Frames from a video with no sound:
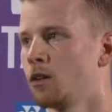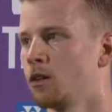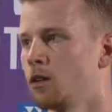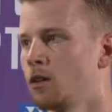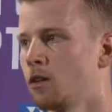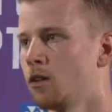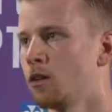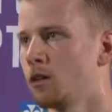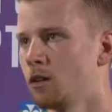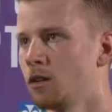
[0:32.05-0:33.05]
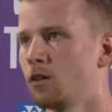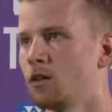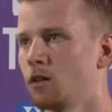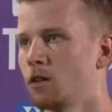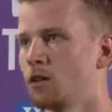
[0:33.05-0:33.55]

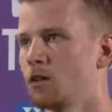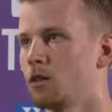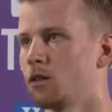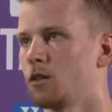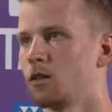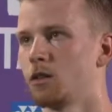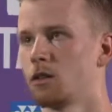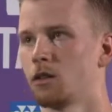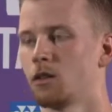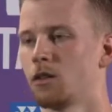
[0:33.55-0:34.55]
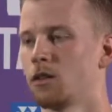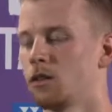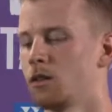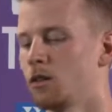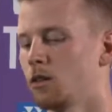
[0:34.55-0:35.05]

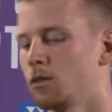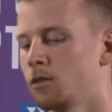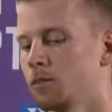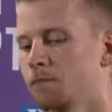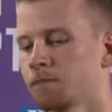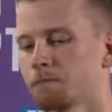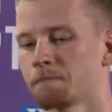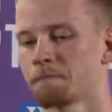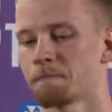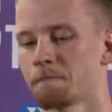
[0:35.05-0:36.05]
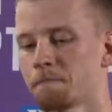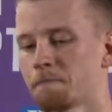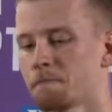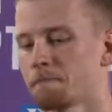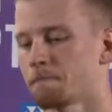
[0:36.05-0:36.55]

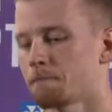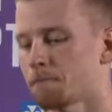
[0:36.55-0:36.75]
(silent)